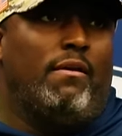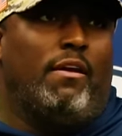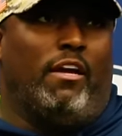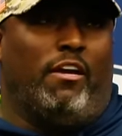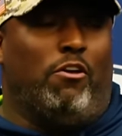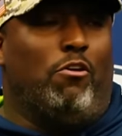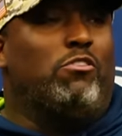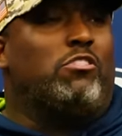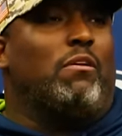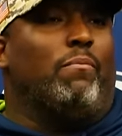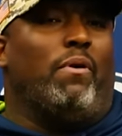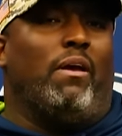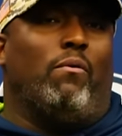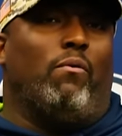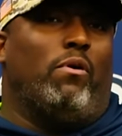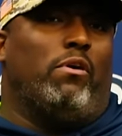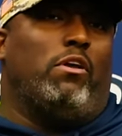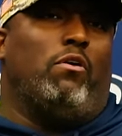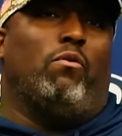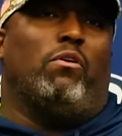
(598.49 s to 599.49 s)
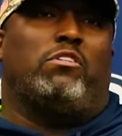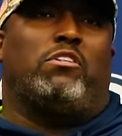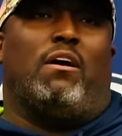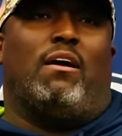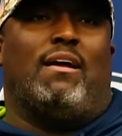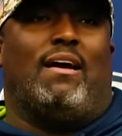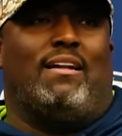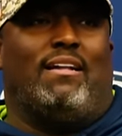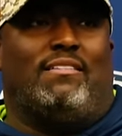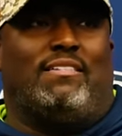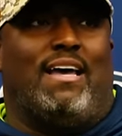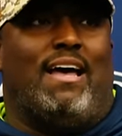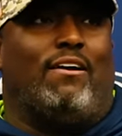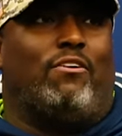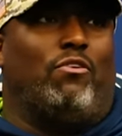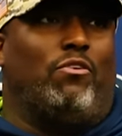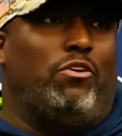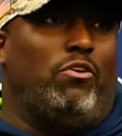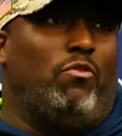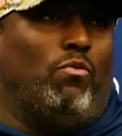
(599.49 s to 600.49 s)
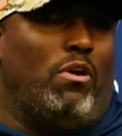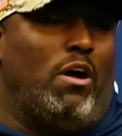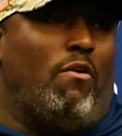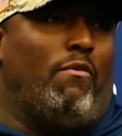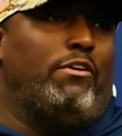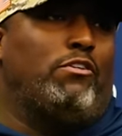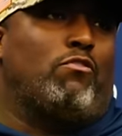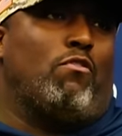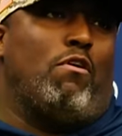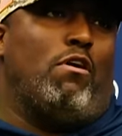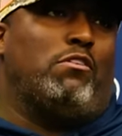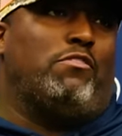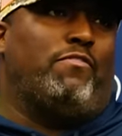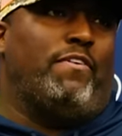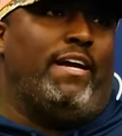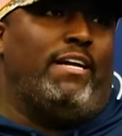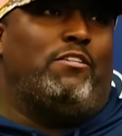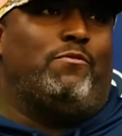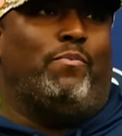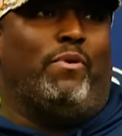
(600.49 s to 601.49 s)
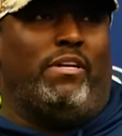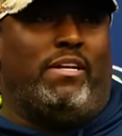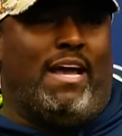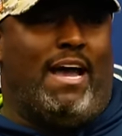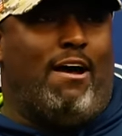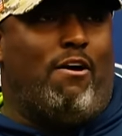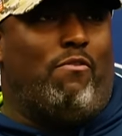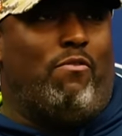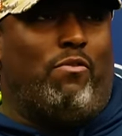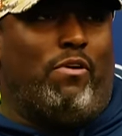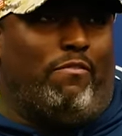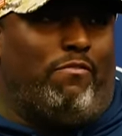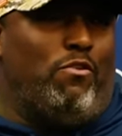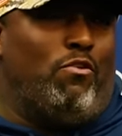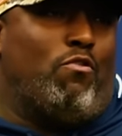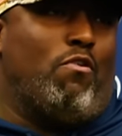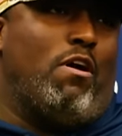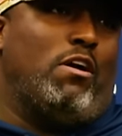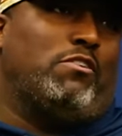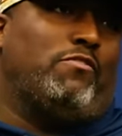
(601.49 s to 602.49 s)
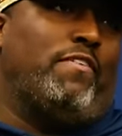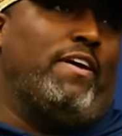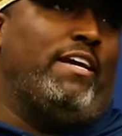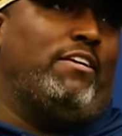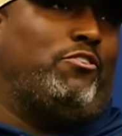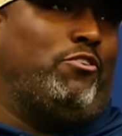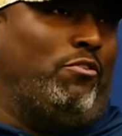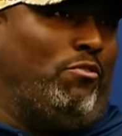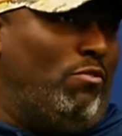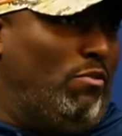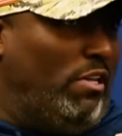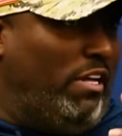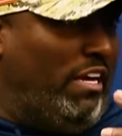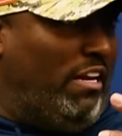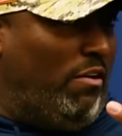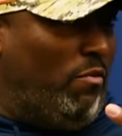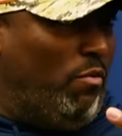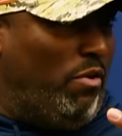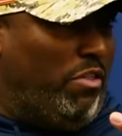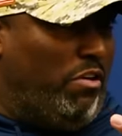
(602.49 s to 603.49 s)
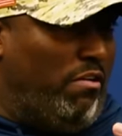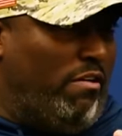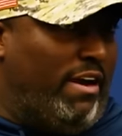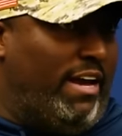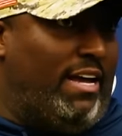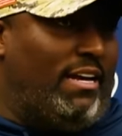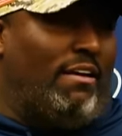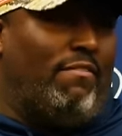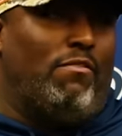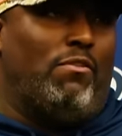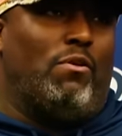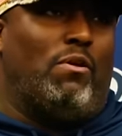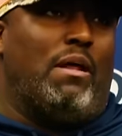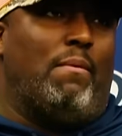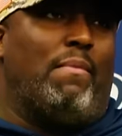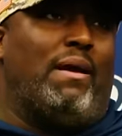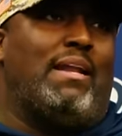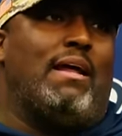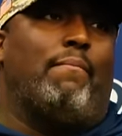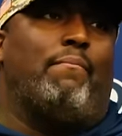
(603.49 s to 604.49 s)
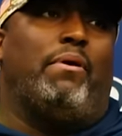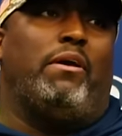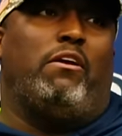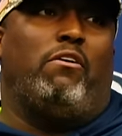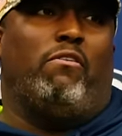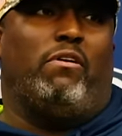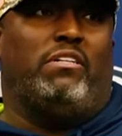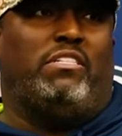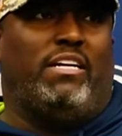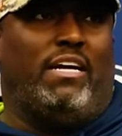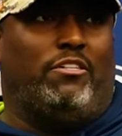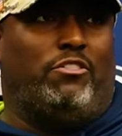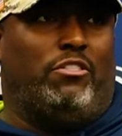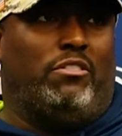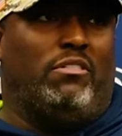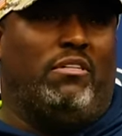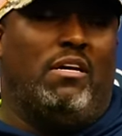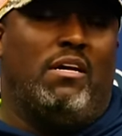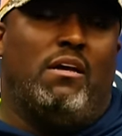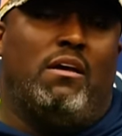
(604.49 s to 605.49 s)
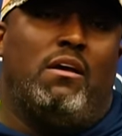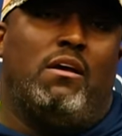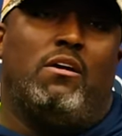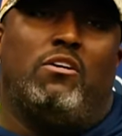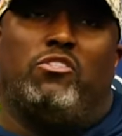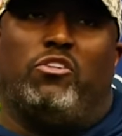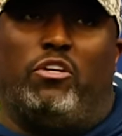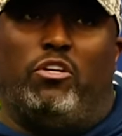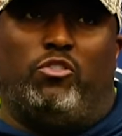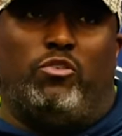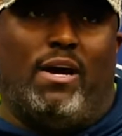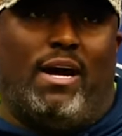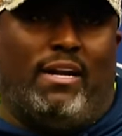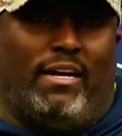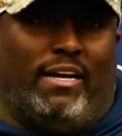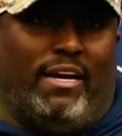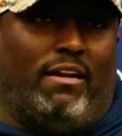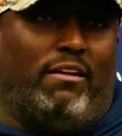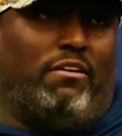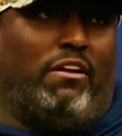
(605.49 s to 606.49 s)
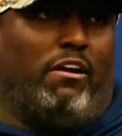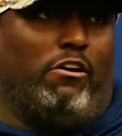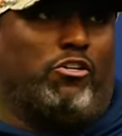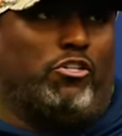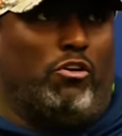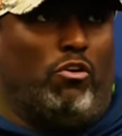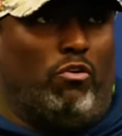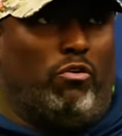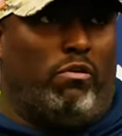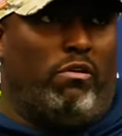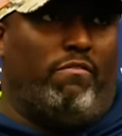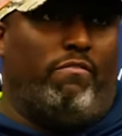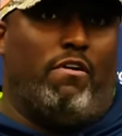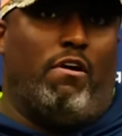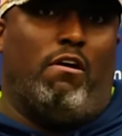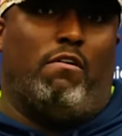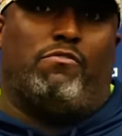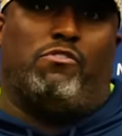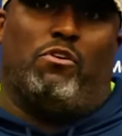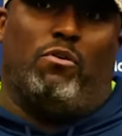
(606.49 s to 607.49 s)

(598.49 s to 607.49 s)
It used to be when you were taught how to tackle, would always cross face, but now if you cross face, you're leading with your head, even though that may not be your intention. So you try to get near shoulder involved.